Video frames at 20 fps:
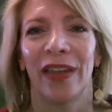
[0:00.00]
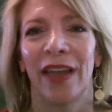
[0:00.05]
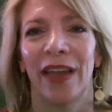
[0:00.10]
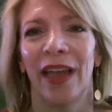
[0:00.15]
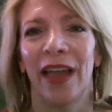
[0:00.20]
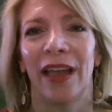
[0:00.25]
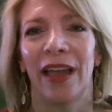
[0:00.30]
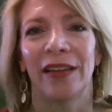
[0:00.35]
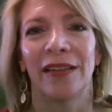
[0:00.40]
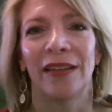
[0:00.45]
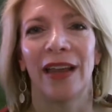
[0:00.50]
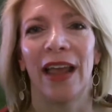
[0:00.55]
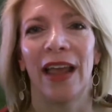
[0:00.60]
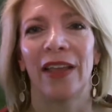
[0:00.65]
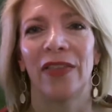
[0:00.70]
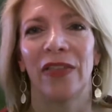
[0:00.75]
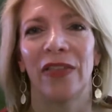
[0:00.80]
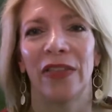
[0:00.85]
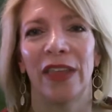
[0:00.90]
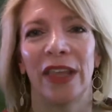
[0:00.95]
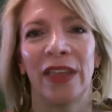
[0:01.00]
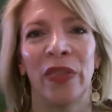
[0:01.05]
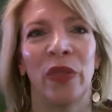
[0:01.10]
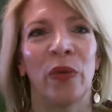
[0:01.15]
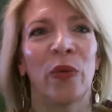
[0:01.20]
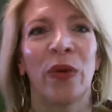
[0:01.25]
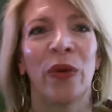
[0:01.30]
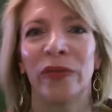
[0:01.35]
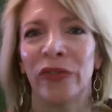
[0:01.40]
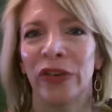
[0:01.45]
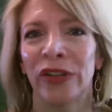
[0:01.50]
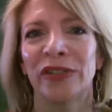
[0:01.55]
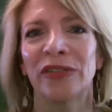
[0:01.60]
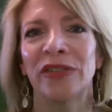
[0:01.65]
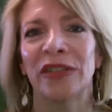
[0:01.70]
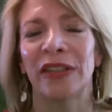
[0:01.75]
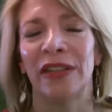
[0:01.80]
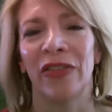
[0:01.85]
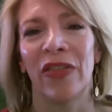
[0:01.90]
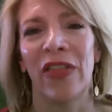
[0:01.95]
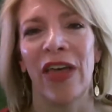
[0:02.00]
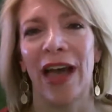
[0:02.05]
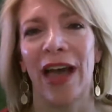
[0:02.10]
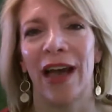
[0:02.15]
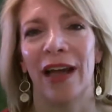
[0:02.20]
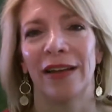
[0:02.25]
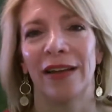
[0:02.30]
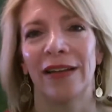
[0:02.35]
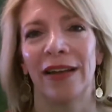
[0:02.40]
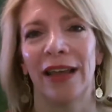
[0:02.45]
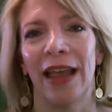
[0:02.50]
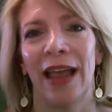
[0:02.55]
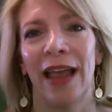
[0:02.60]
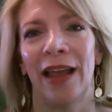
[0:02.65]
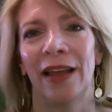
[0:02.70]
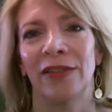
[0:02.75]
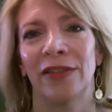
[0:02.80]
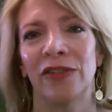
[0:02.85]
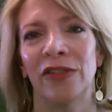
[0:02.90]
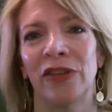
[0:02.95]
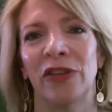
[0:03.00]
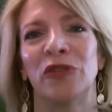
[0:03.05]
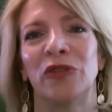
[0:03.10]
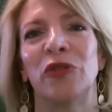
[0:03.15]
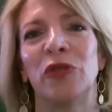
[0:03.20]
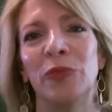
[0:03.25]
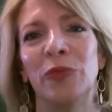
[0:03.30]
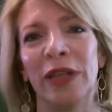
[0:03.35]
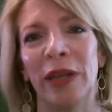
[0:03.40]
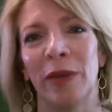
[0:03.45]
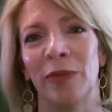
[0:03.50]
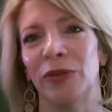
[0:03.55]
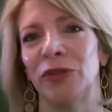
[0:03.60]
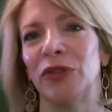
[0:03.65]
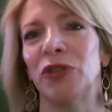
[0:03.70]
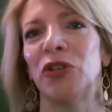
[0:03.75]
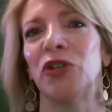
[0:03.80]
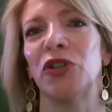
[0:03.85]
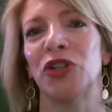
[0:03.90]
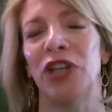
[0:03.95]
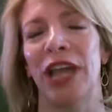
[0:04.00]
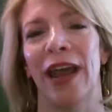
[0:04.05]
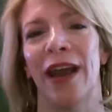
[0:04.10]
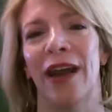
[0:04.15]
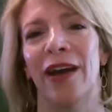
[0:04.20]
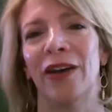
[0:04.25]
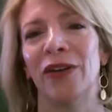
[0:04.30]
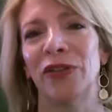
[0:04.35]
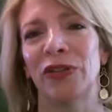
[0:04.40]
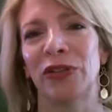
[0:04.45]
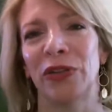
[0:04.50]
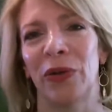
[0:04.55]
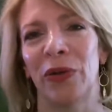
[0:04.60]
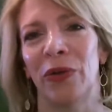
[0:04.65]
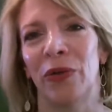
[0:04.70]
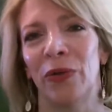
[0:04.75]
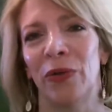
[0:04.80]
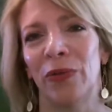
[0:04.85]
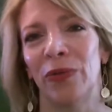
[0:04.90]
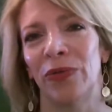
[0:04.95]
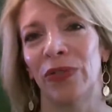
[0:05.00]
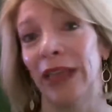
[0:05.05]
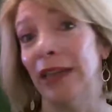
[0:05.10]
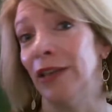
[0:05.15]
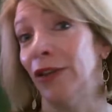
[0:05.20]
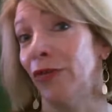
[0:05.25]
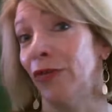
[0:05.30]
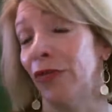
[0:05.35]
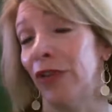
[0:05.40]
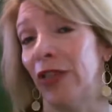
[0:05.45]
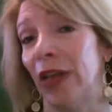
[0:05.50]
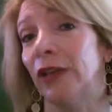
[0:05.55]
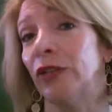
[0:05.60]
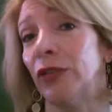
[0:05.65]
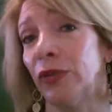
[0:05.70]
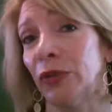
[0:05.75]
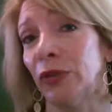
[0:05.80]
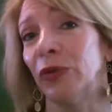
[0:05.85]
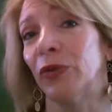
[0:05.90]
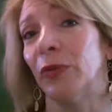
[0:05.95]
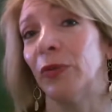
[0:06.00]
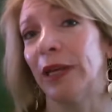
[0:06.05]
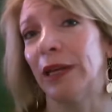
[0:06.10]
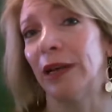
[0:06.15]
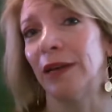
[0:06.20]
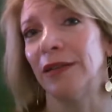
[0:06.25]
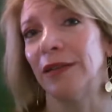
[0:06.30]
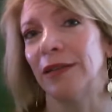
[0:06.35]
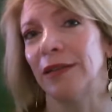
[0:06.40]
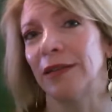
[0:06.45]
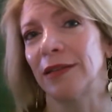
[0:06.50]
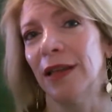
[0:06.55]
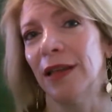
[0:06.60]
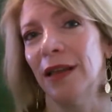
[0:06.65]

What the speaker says: And then the oneness in that, and to be able to share. So thank you for that too, because